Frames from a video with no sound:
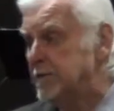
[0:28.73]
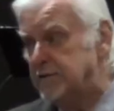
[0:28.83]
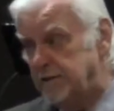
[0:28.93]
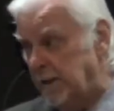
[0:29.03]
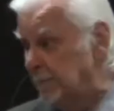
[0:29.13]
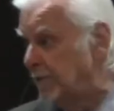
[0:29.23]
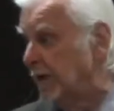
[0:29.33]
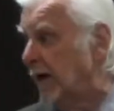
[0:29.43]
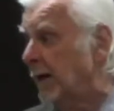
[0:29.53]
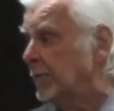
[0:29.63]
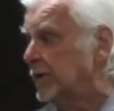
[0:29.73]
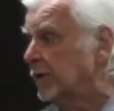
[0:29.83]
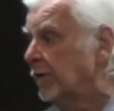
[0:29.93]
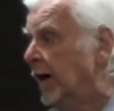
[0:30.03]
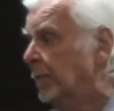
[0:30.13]
The same thing happened to
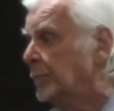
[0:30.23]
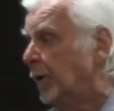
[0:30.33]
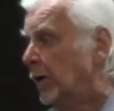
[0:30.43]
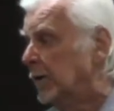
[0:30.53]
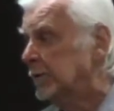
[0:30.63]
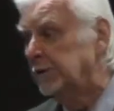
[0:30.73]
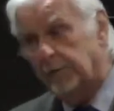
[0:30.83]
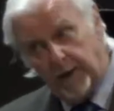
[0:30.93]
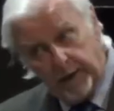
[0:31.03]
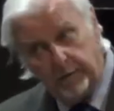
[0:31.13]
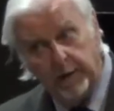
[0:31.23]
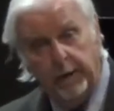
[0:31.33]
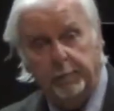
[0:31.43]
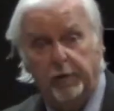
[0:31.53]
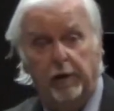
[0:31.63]
grandpa and great
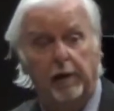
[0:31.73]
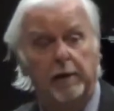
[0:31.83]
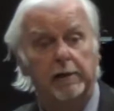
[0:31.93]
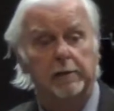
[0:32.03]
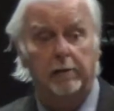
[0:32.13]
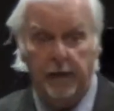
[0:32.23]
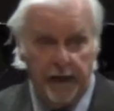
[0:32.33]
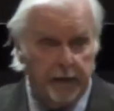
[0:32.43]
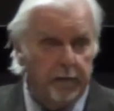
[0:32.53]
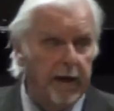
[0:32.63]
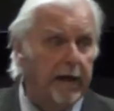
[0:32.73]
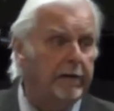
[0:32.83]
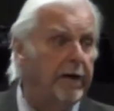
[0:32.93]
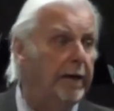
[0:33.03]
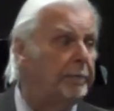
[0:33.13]
grandpa and great great
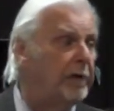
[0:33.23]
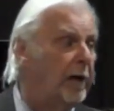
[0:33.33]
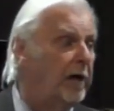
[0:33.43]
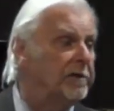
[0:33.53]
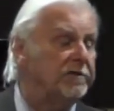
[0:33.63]
grandpa.